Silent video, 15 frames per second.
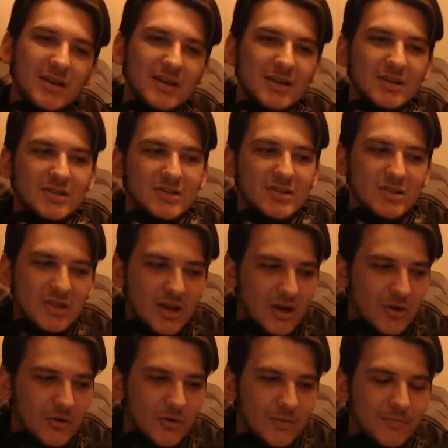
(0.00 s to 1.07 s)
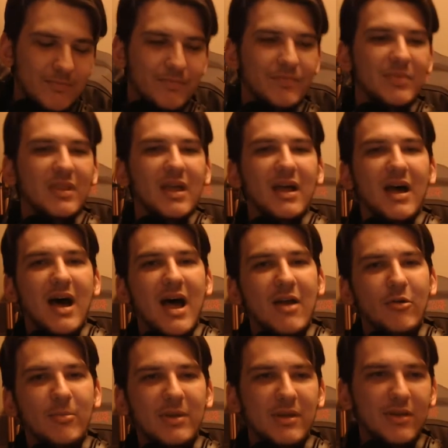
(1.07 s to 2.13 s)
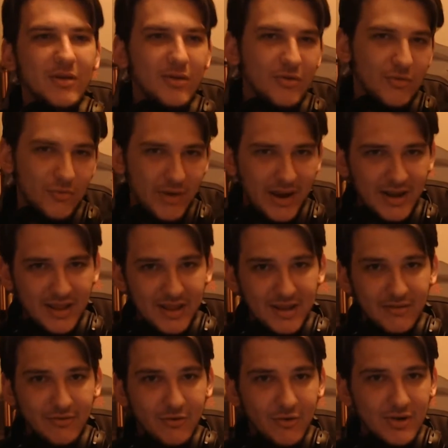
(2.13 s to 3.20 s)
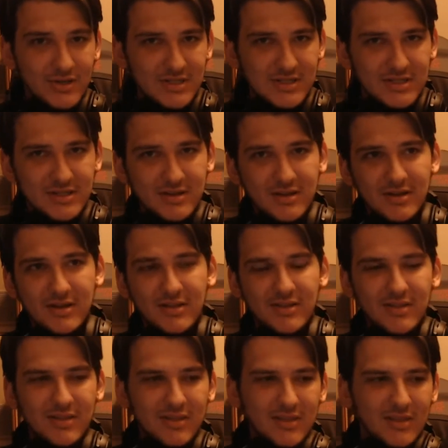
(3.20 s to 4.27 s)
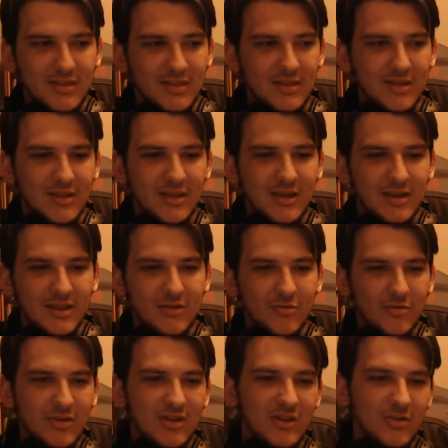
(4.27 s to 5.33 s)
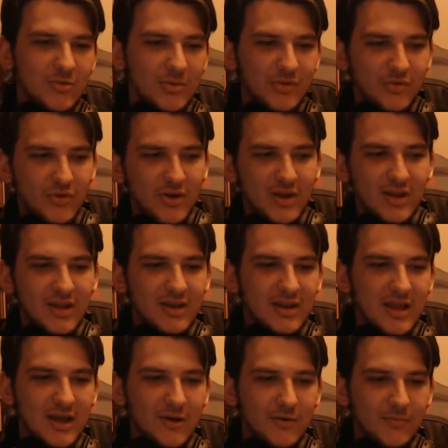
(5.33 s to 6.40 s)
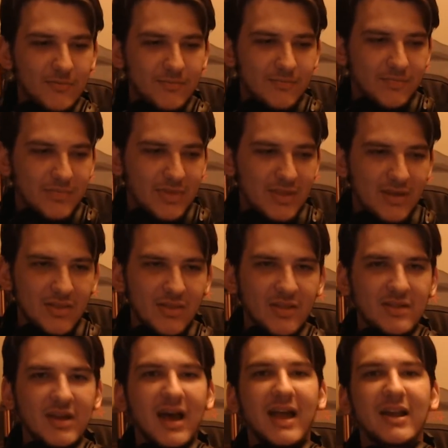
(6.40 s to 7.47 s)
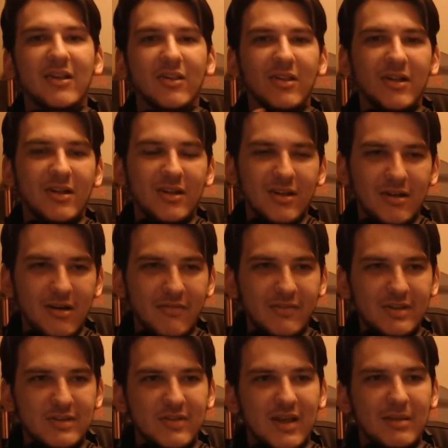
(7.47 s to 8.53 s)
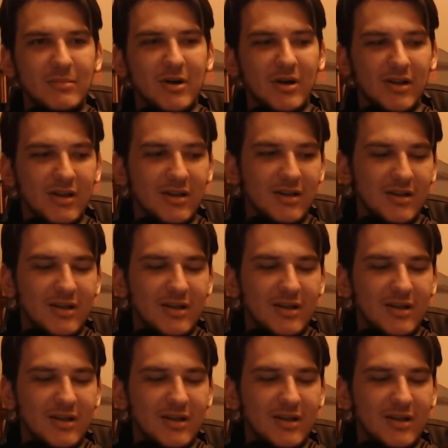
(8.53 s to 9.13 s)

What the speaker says: So I will be writing it, of course, and he will be drawing it. Now, the title of this fan manga.